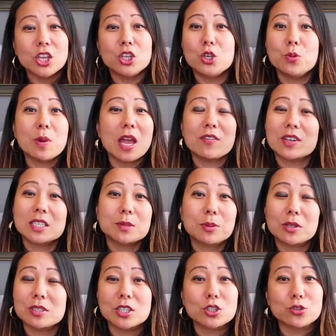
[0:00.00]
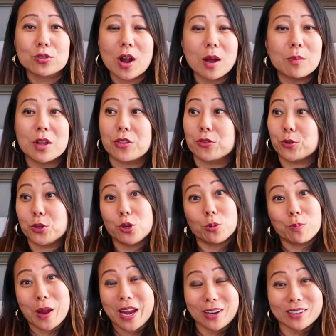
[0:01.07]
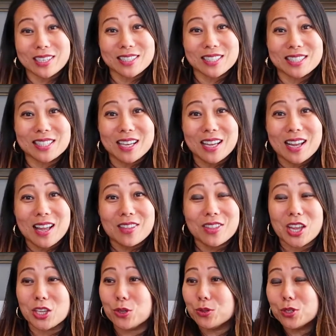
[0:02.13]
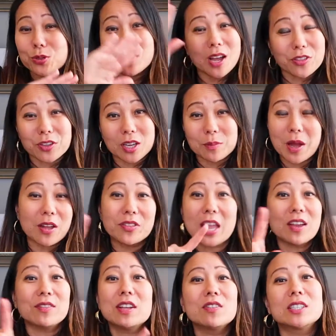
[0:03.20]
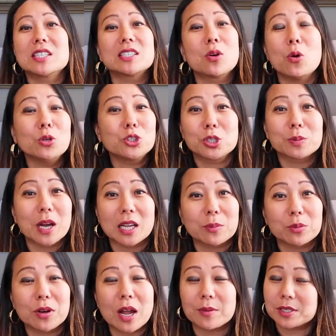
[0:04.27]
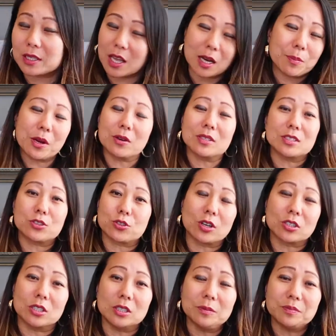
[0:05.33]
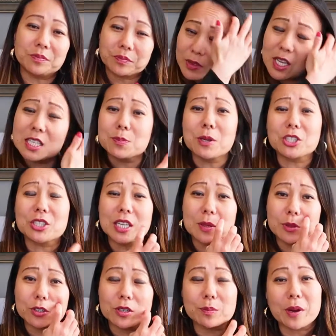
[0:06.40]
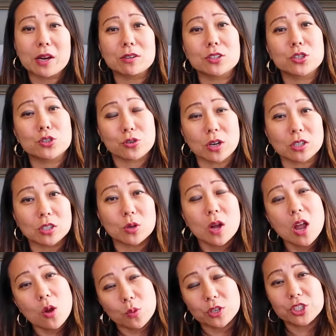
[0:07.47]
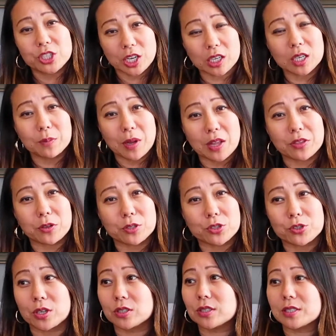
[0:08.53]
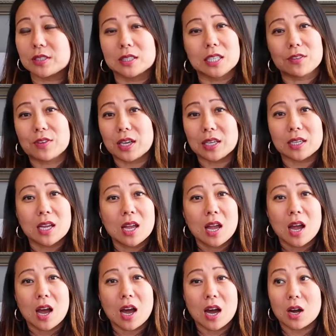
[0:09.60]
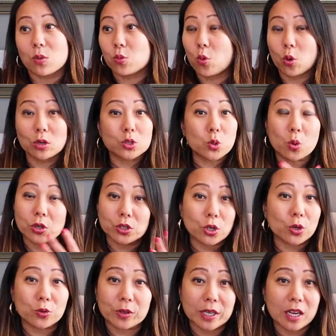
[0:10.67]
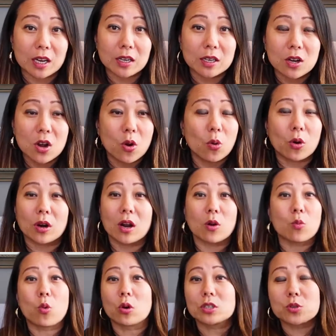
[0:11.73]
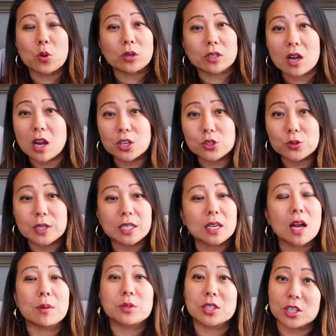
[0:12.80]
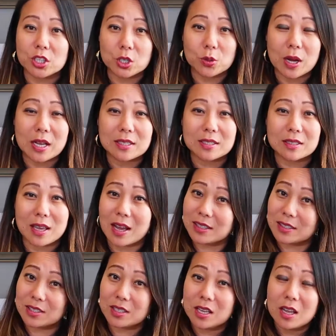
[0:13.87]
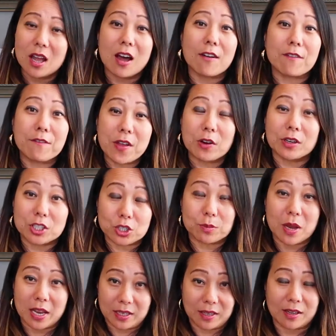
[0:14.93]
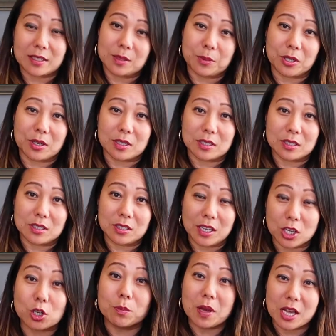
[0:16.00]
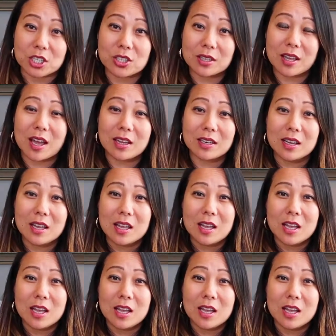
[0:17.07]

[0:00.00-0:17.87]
You may have experienced a trauma through your parents that you knew nothing about. They haven't even told you about it, perhaps. A lot of parents struggle, especially immigrant parents struggle with sharing about their struggles, leaving war-torn Korea or a war-torn country to come to the U.S. That's a very traumatic experience. Can you imagine that?